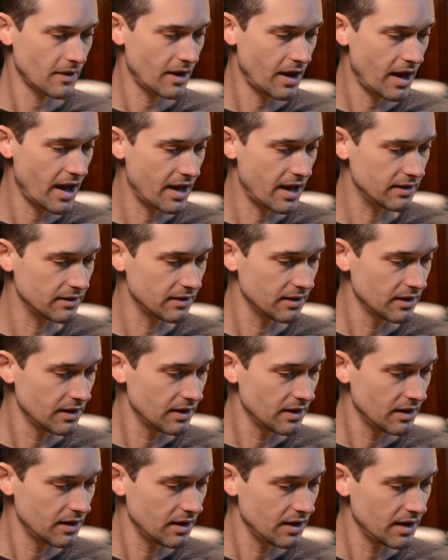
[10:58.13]
and
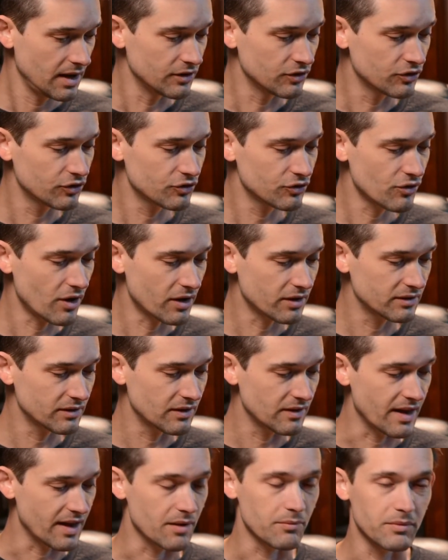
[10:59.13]
instructs
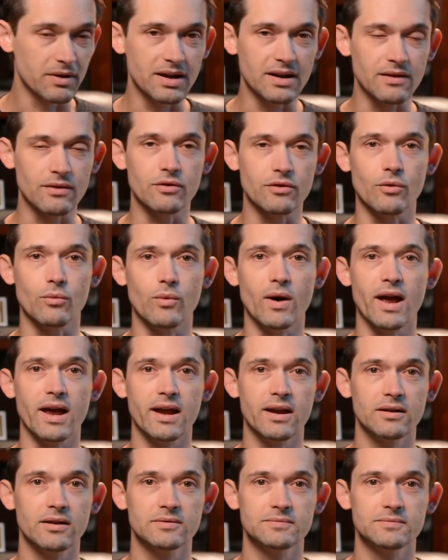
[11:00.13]
them in the way.